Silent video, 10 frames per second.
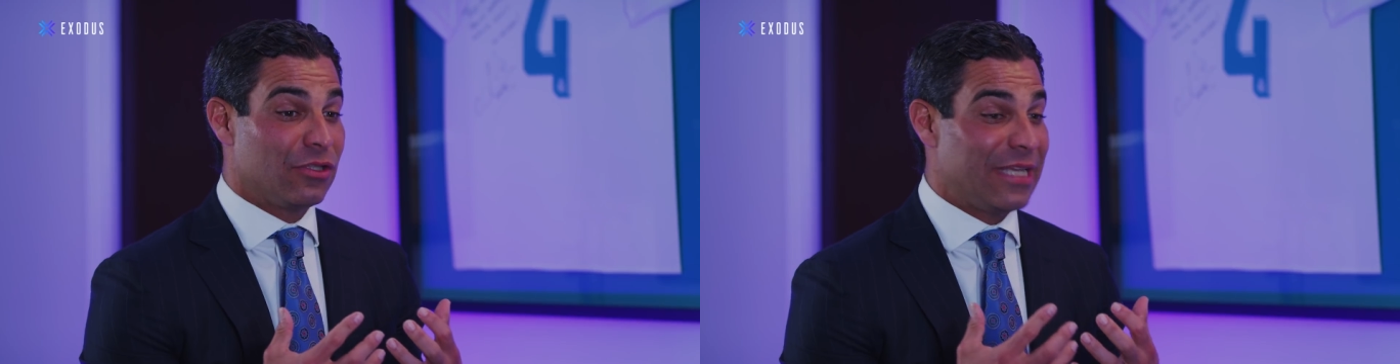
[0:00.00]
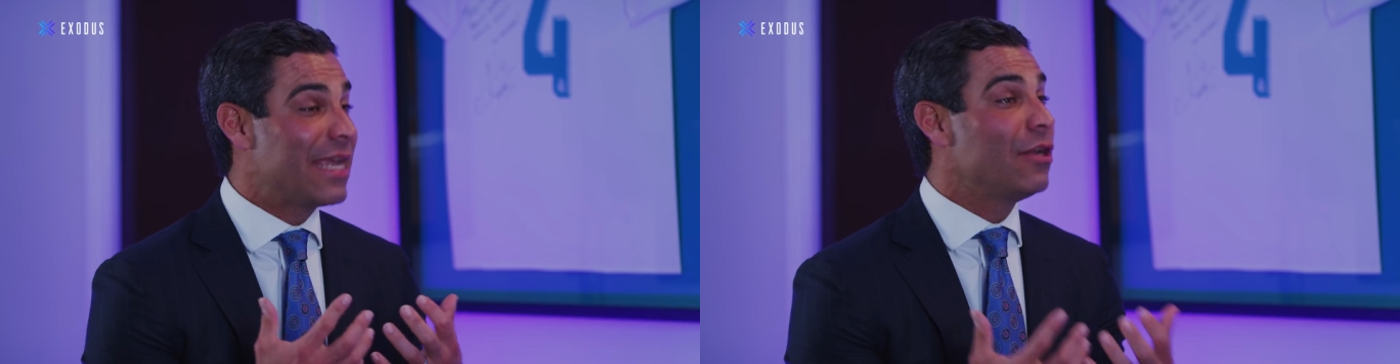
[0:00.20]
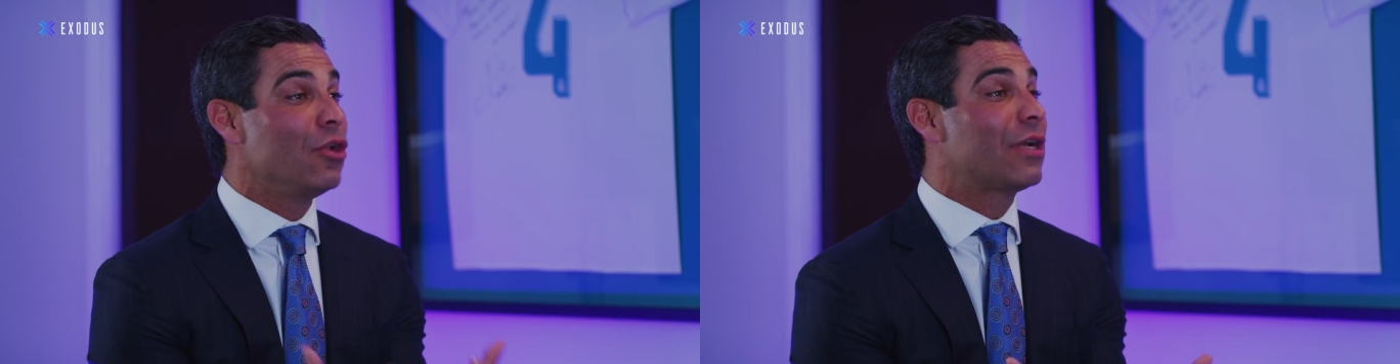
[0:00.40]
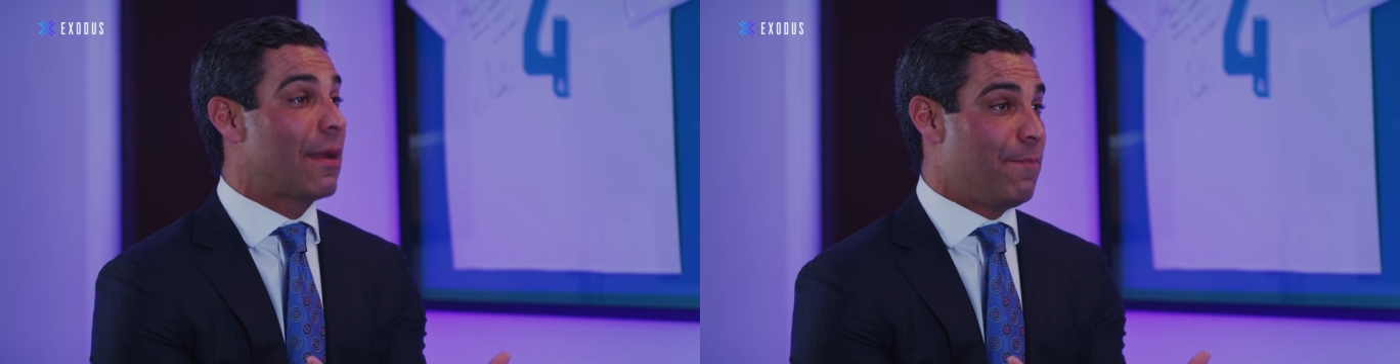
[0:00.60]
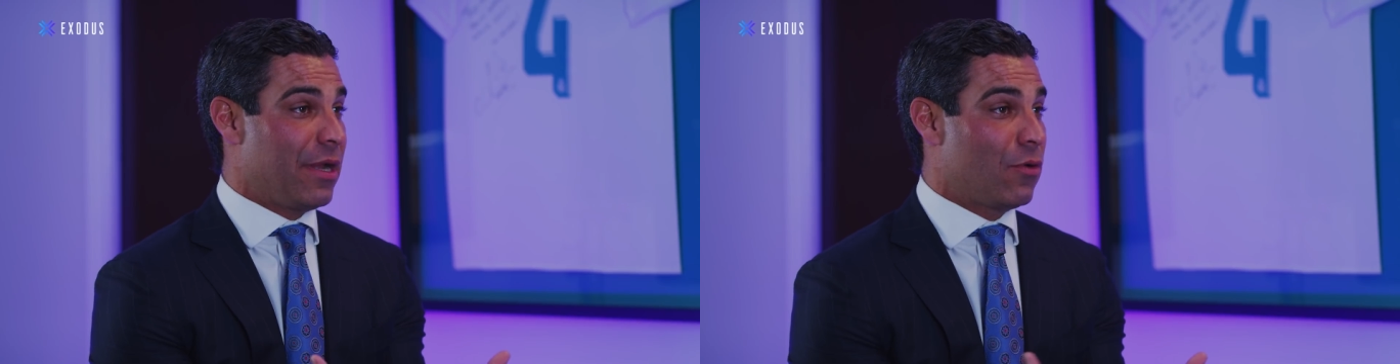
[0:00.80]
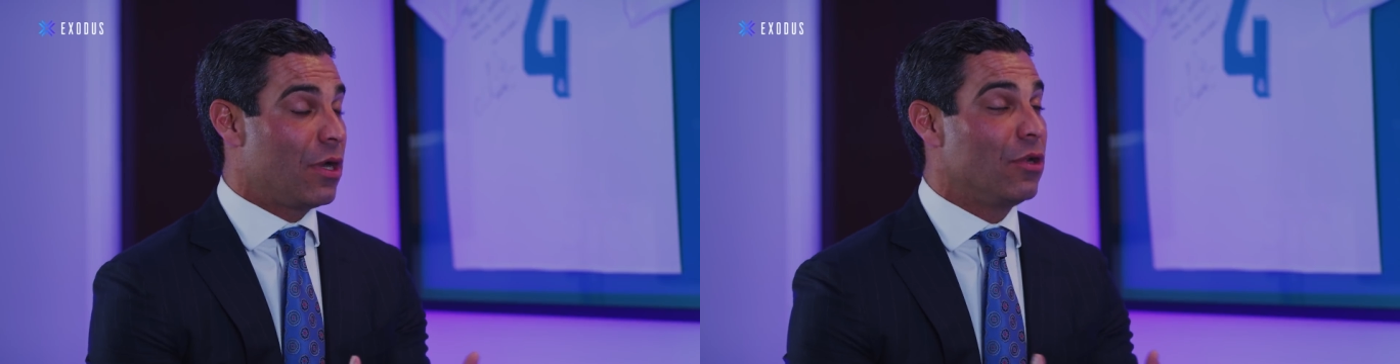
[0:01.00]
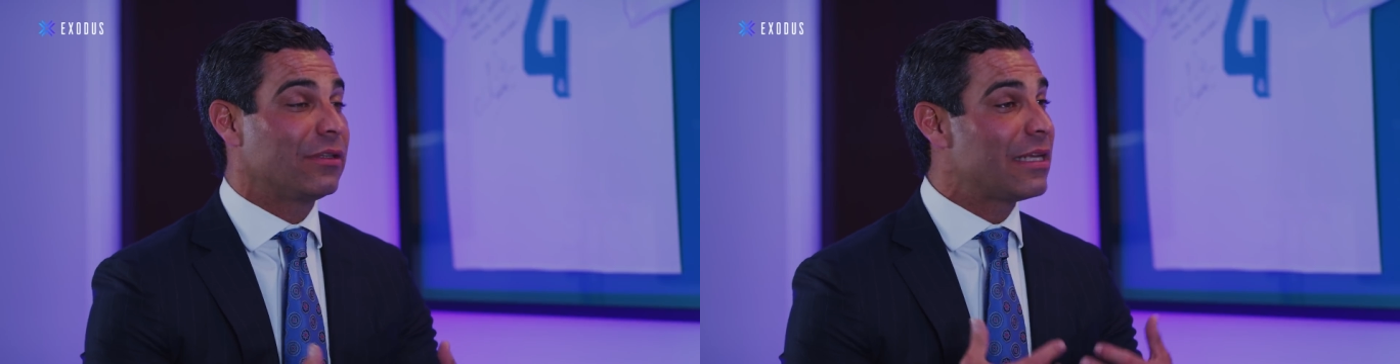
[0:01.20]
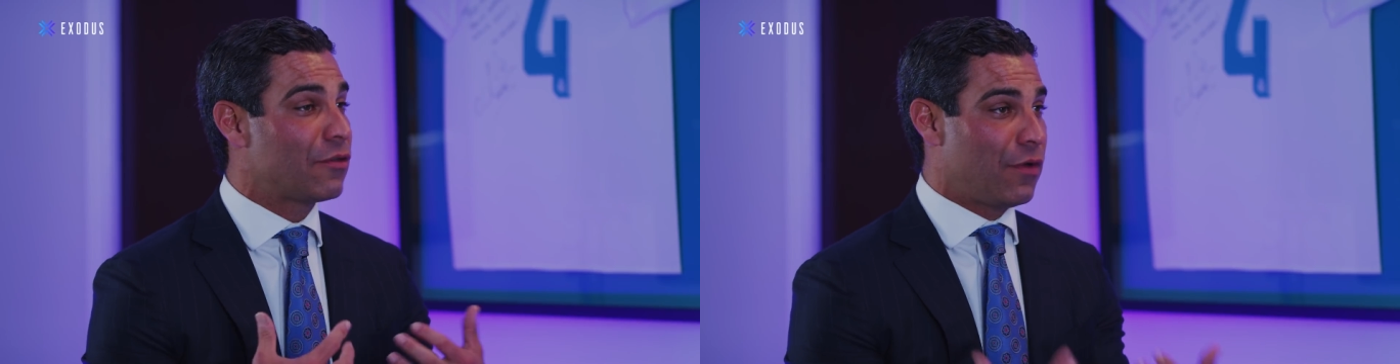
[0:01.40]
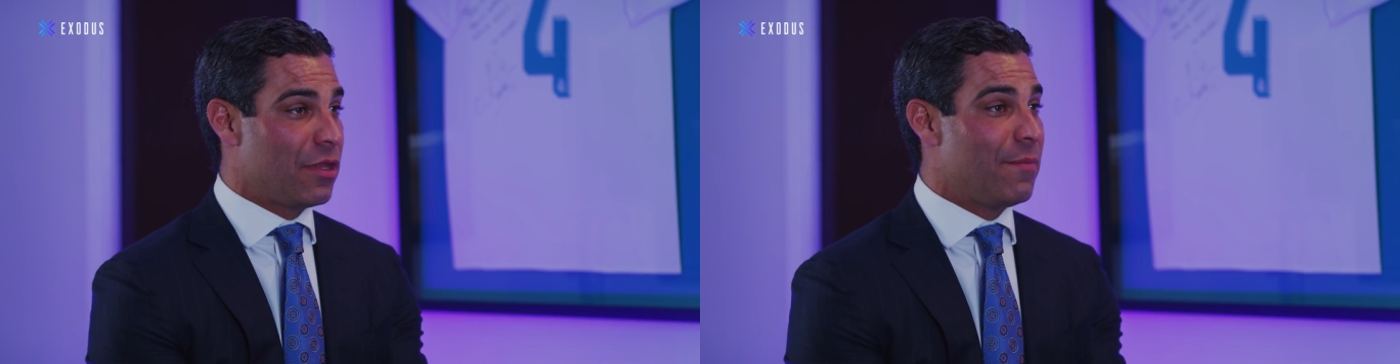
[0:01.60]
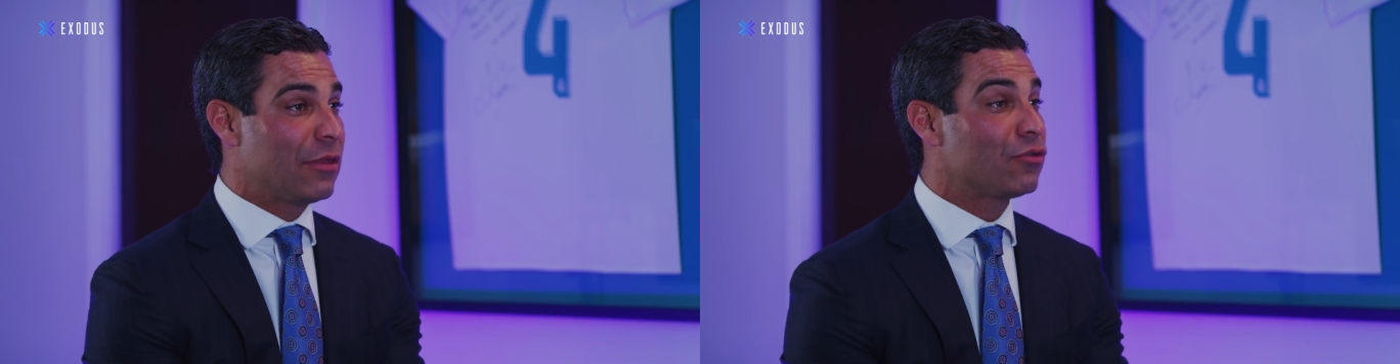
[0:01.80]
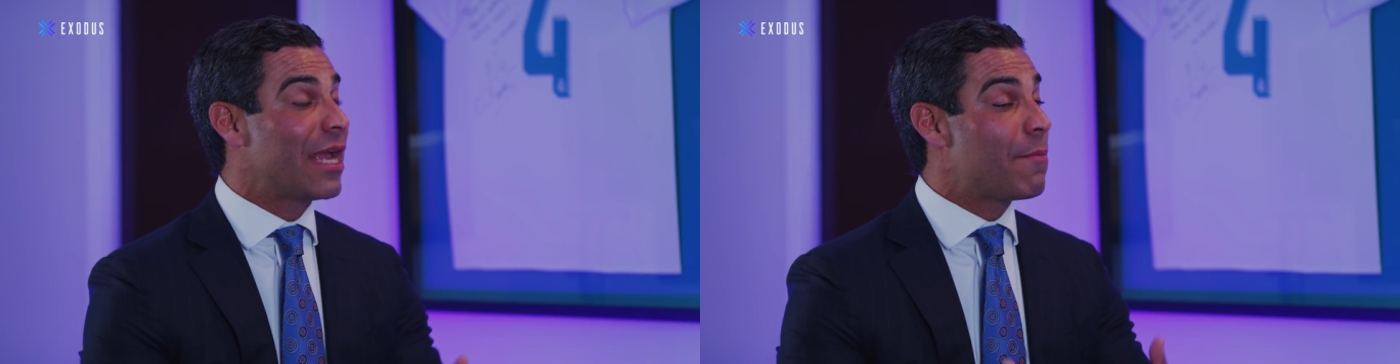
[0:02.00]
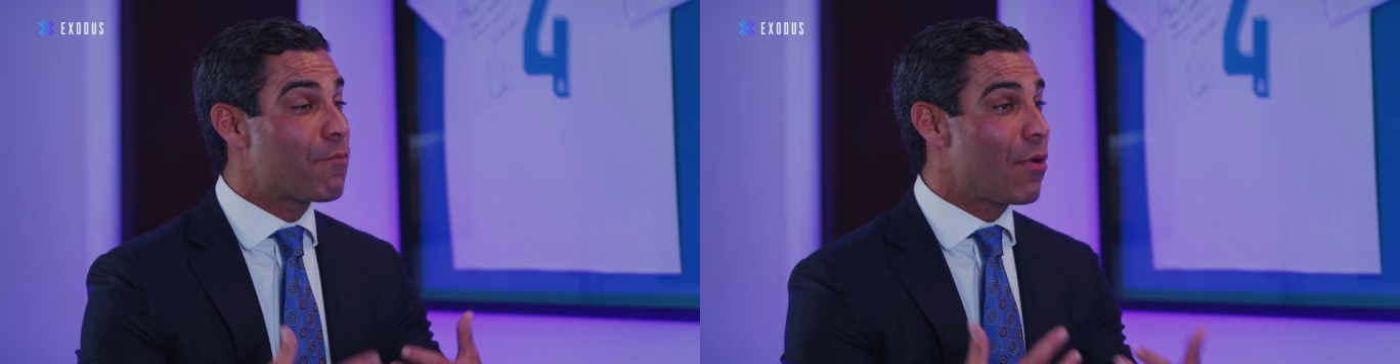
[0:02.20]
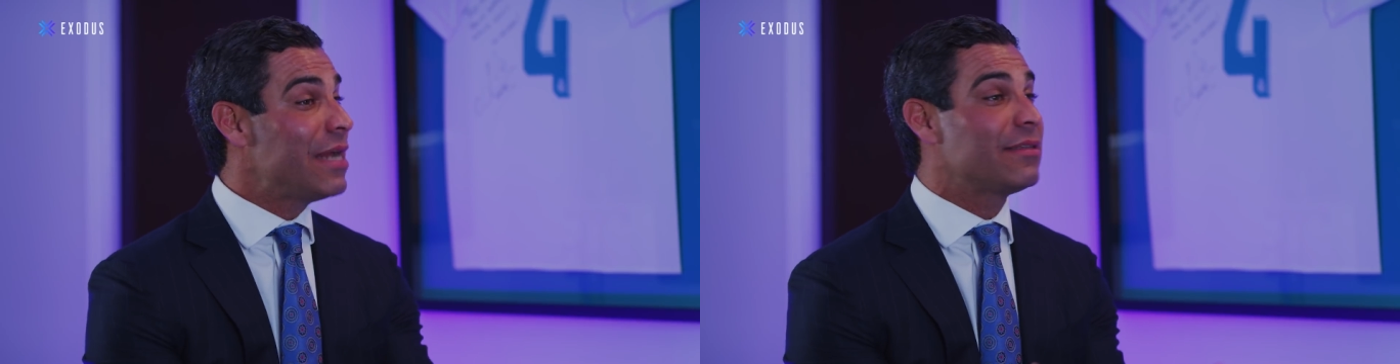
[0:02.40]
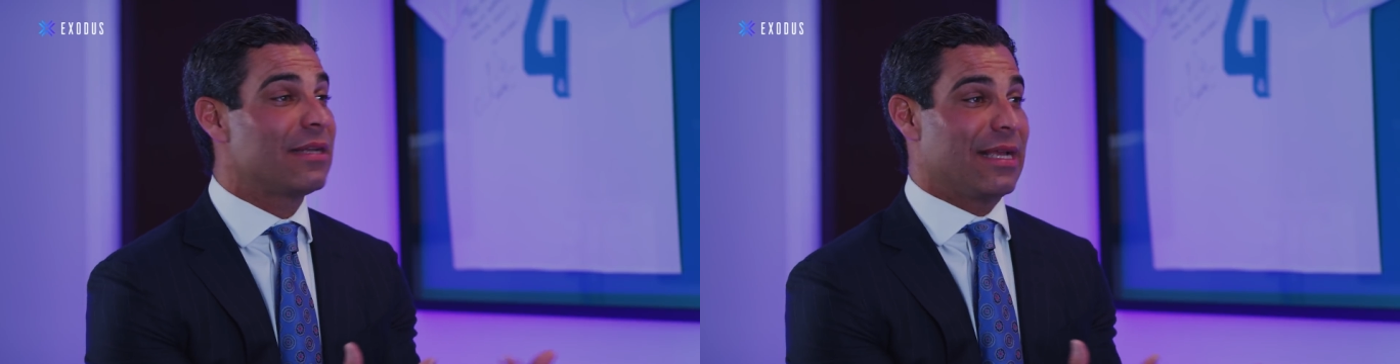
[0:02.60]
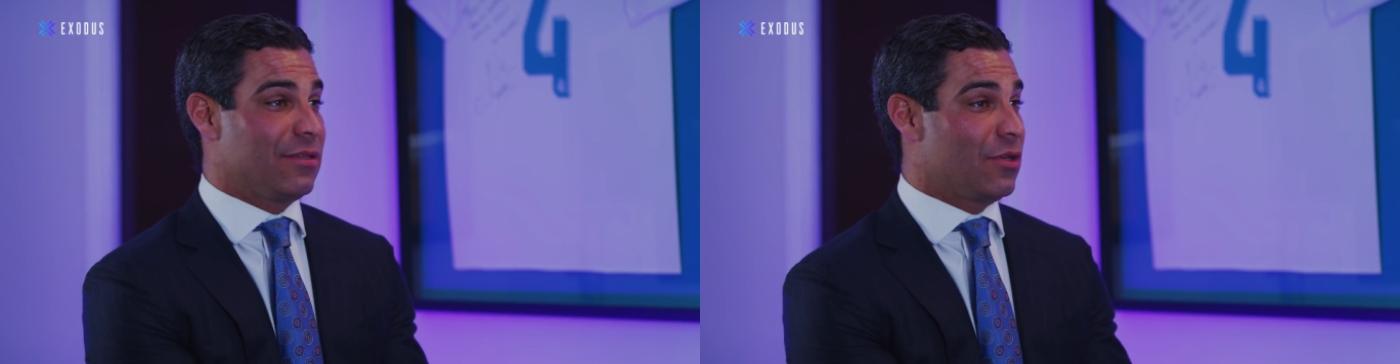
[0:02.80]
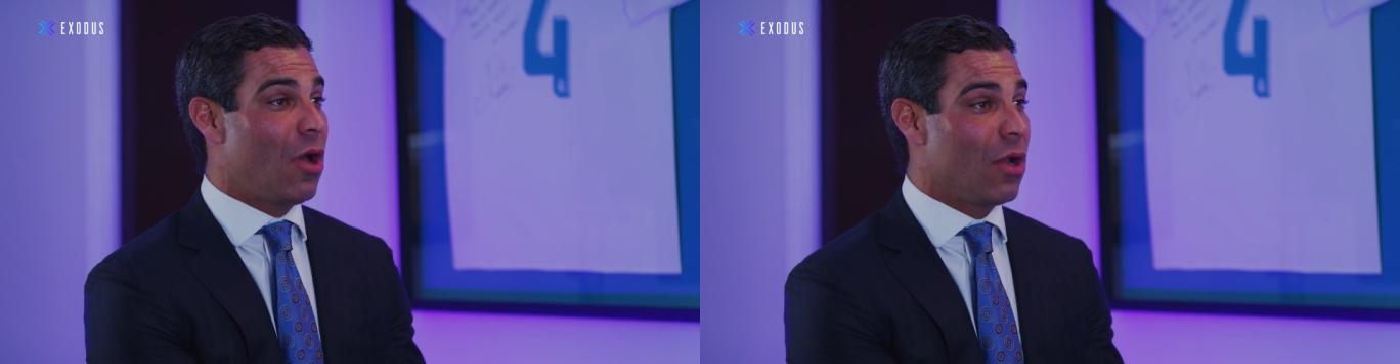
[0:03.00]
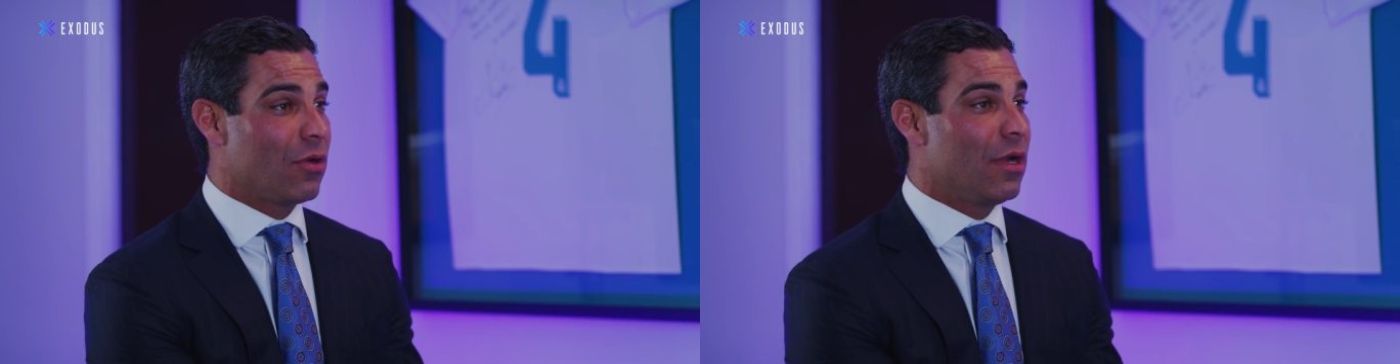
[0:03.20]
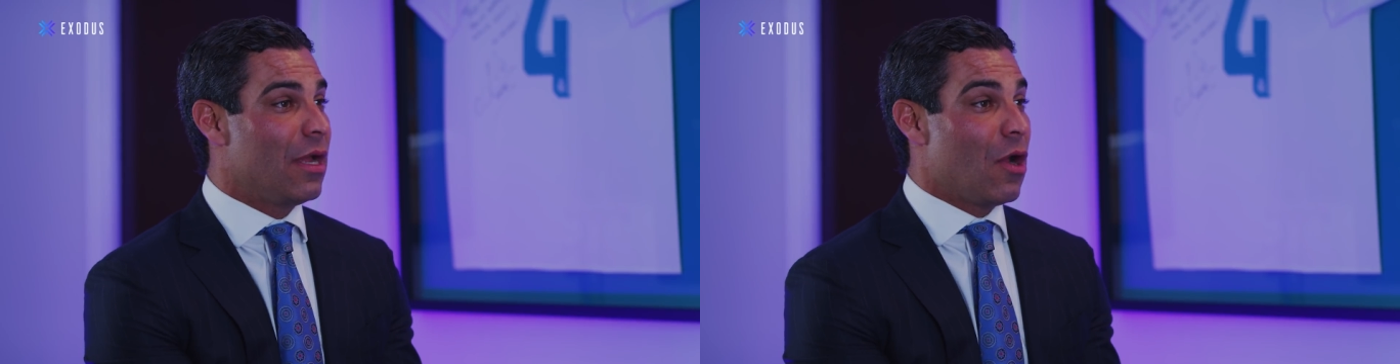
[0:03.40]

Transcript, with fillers: taken a look at Bitcoin, looked at its fundamentals, and priced it against the dollar.